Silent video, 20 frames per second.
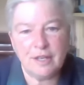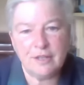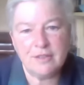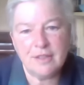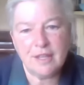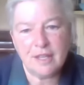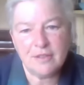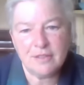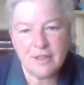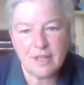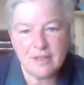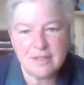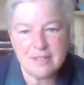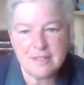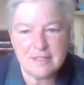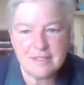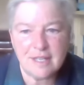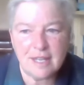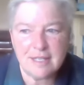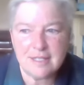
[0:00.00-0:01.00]
that
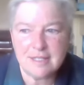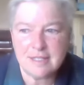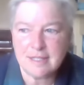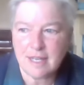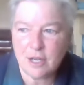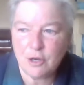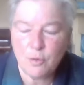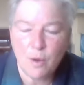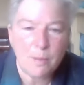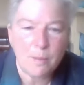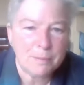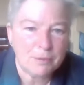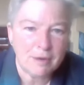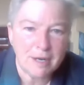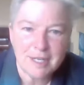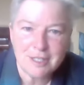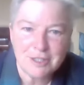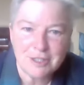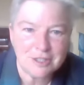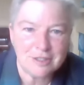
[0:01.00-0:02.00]
there's
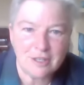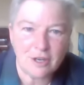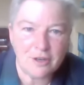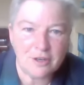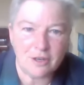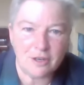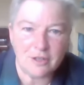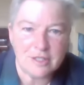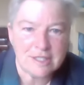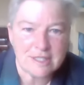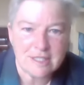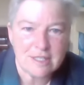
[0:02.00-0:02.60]
cooperation going on.